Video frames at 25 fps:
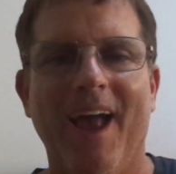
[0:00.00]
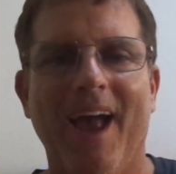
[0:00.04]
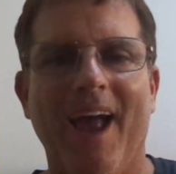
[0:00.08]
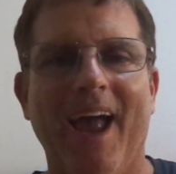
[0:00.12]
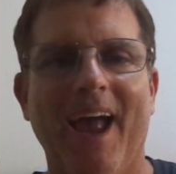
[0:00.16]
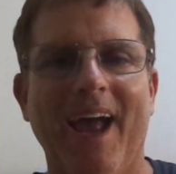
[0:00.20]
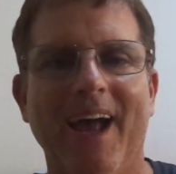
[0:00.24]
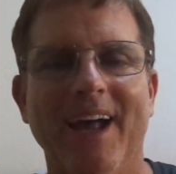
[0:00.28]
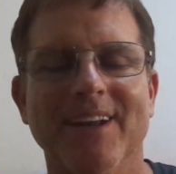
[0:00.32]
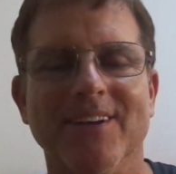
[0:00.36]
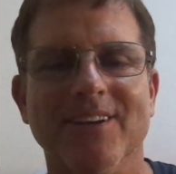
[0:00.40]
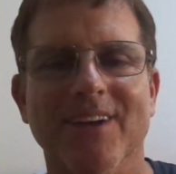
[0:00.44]

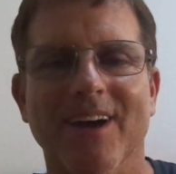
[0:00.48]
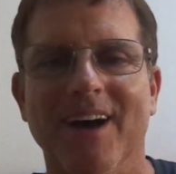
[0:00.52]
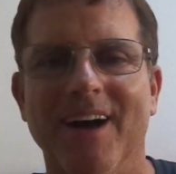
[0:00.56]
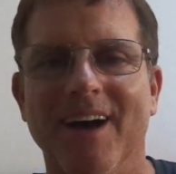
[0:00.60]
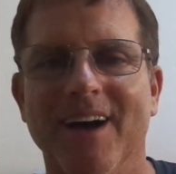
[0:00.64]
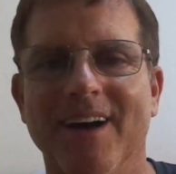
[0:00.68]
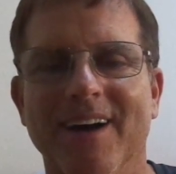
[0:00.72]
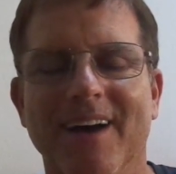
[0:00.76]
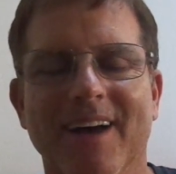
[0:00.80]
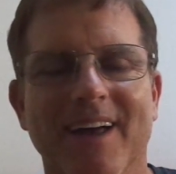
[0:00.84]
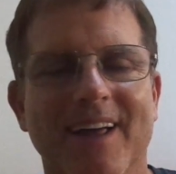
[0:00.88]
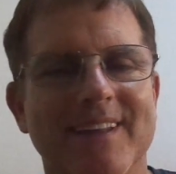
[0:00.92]
And
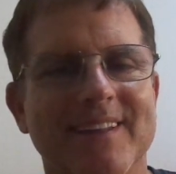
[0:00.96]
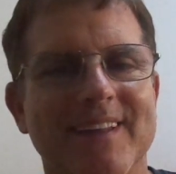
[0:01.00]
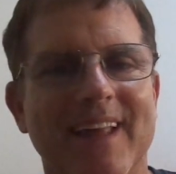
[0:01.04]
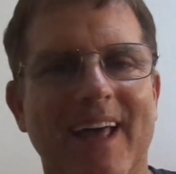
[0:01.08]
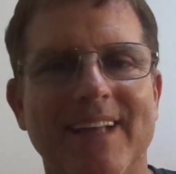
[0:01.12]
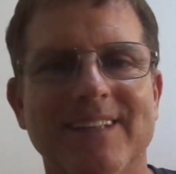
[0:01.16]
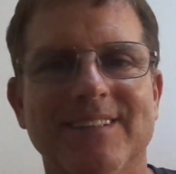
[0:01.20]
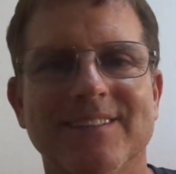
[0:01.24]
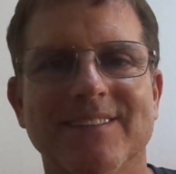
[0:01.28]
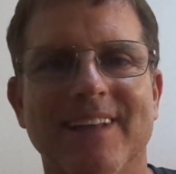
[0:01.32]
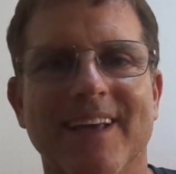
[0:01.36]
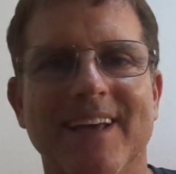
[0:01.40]
uh,
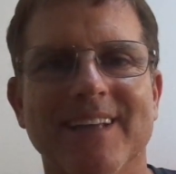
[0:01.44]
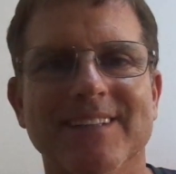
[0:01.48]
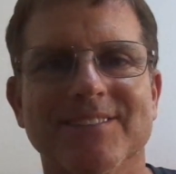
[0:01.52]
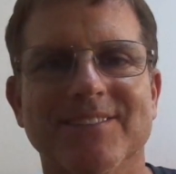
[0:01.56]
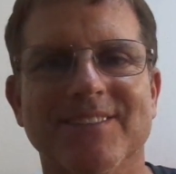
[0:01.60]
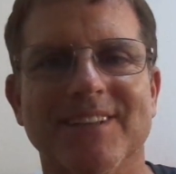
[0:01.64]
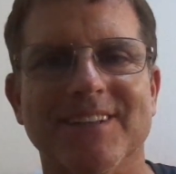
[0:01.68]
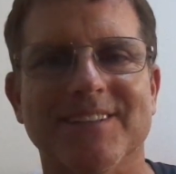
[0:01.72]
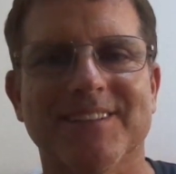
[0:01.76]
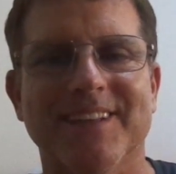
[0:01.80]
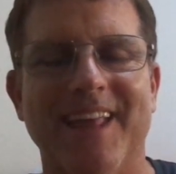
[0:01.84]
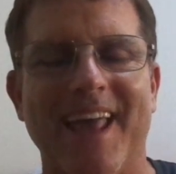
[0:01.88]
that's that's
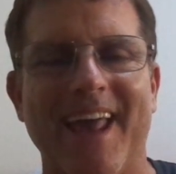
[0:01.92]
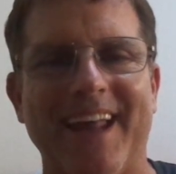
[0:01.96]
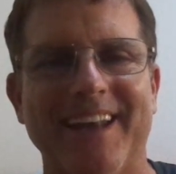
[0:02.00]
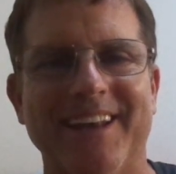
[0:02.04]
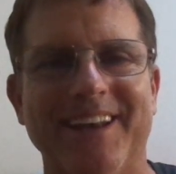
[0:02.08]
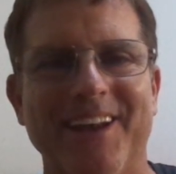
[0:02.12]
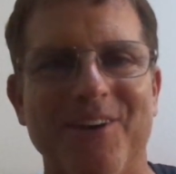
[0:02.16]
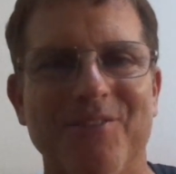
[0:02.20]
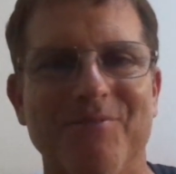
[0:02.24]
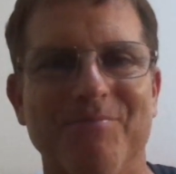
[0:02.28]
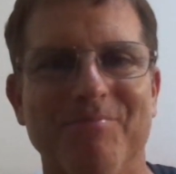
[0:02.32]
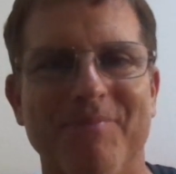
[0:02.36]
the
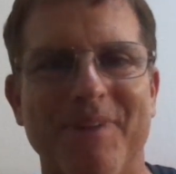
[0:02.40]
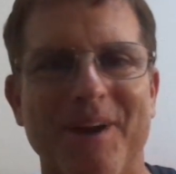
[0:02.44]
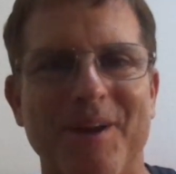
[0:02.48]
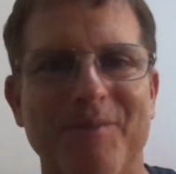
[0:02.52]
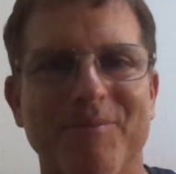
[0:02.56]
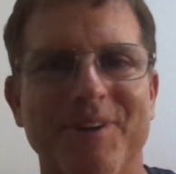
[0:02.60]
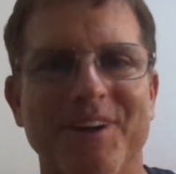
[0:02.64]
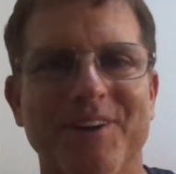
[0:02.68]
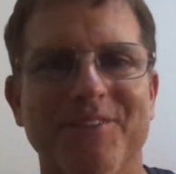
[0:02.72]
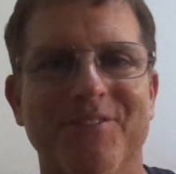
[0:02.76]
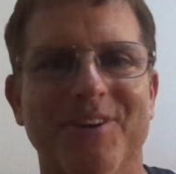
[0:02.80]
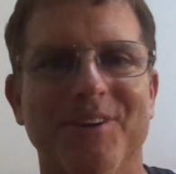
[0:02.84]
standout
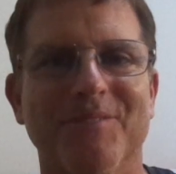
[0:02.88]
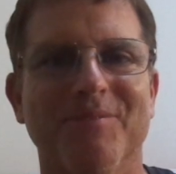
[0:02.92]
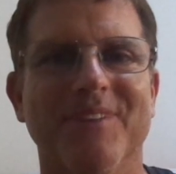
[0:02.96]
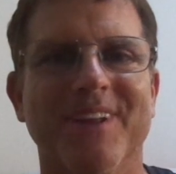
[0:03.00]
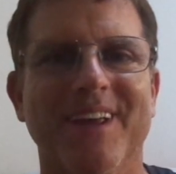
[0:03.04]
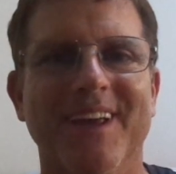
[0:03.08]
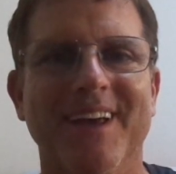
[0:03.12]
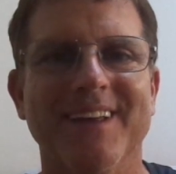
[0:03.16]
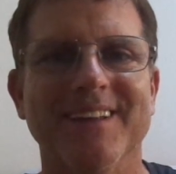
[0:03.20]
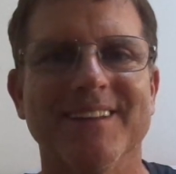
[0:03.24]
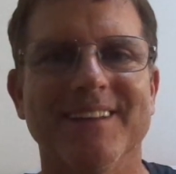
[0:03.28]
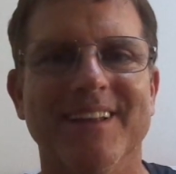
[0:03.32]
memory from
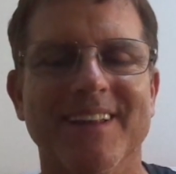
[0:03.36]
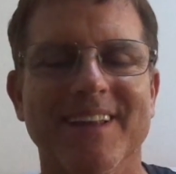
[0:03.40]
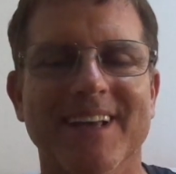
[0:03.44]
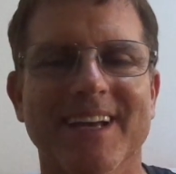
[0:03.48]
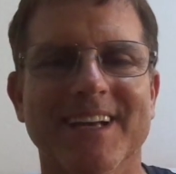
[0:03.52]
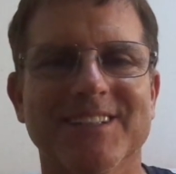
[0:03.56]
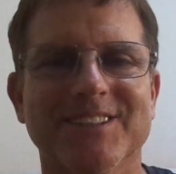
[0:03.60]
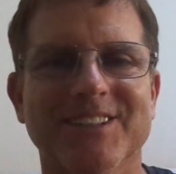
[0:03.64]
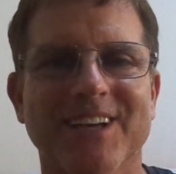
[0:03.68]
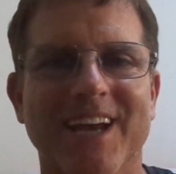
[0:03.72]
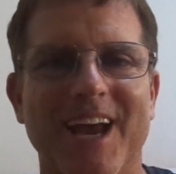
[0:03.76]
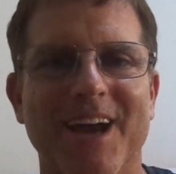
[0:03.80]
the
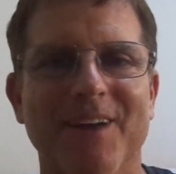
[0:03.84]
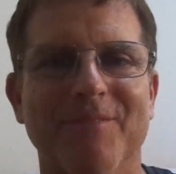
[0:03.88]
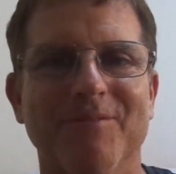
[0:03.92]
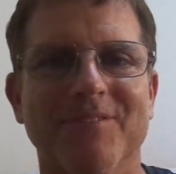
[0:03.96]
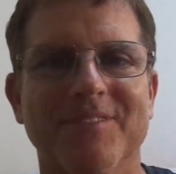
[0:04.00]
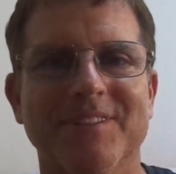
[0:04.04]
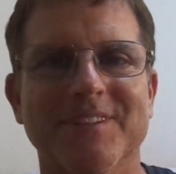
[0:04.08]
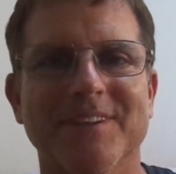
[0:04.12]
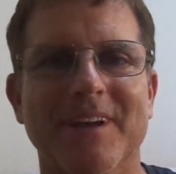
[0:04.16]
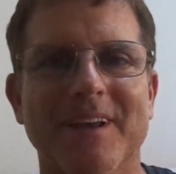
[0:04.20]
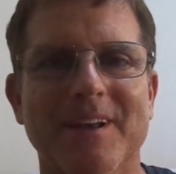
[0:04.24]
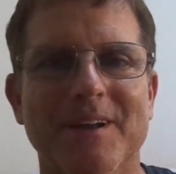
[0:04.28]
Lake
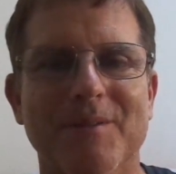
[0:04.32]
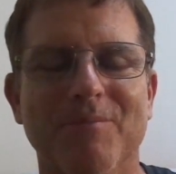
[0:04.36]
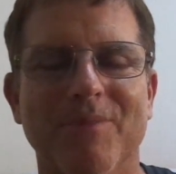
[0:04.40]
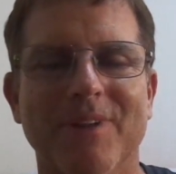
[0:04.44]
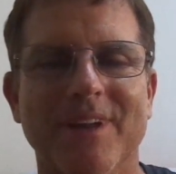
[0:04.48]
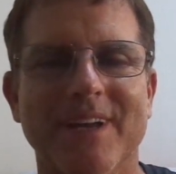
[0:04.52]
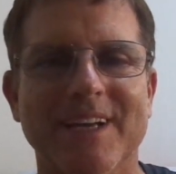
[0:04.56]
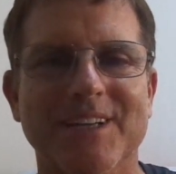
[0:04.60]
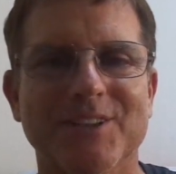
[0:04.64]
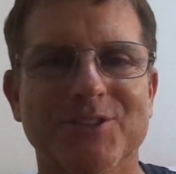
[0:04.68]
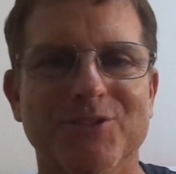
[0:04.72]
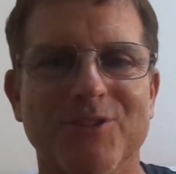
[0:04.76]

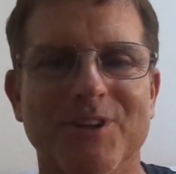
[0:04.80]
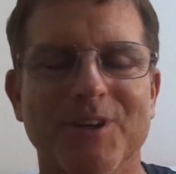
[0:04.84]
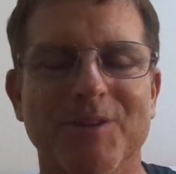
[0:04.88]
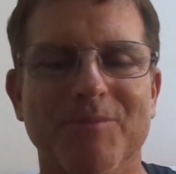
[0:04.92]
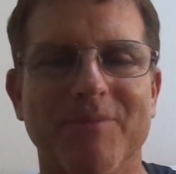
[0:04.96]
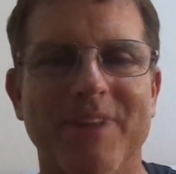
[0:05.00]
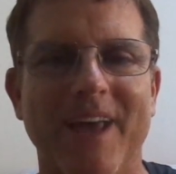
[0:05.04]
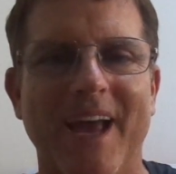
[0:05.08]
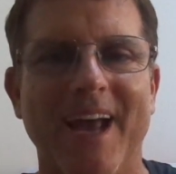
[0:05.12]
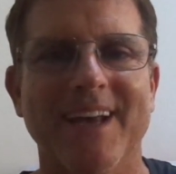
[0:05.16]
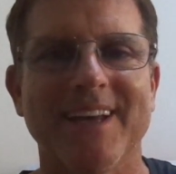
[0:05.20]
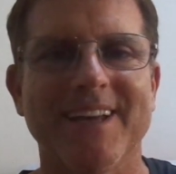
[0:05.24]
Champlain
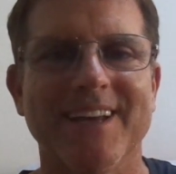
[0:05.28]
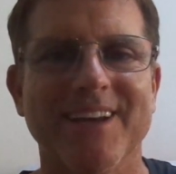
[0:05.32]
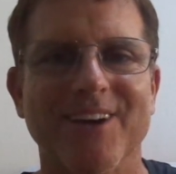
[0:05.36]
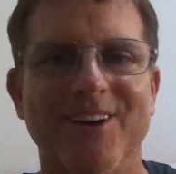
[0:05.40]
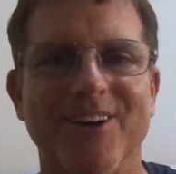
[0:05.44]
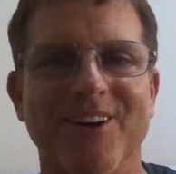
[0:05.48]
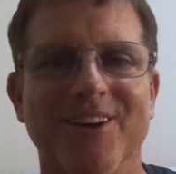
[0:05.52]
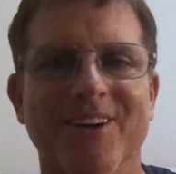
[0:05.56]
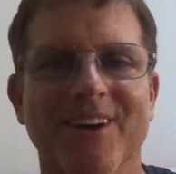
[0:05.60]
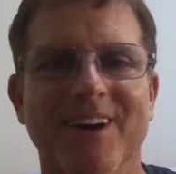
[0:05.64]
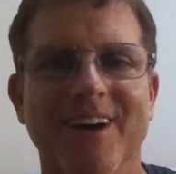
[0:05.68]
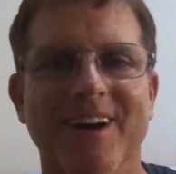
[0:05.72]
trip that
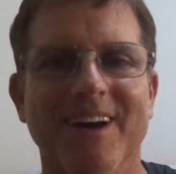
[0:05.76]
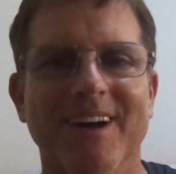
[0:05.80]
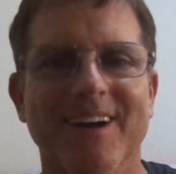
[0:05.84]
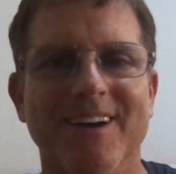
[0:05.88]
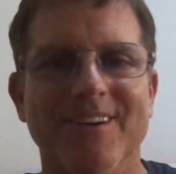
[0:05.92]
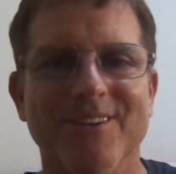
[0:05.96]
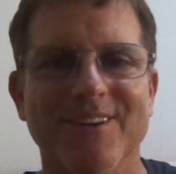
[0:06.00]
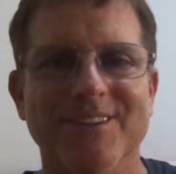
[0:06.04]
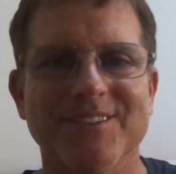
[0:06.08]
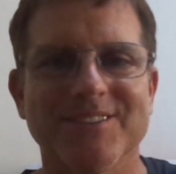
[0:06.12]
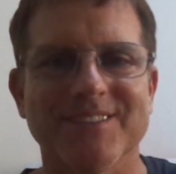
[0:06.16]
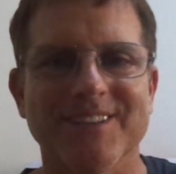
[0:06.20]
year
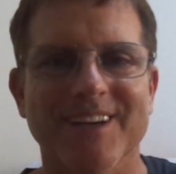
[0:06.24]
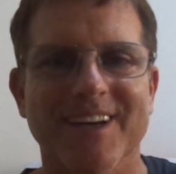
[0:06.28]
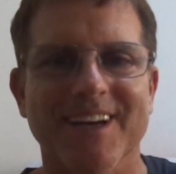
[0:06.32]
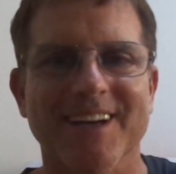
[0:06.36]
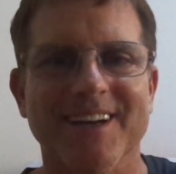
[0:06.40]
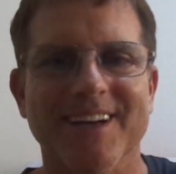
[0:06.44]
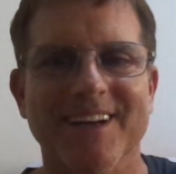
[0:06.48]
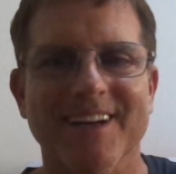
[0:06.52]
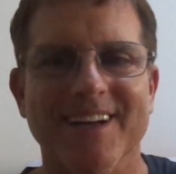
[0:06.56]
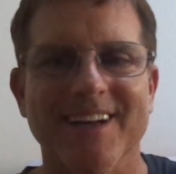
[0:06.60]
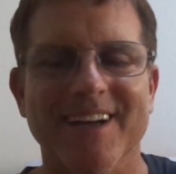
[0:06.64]
was uh,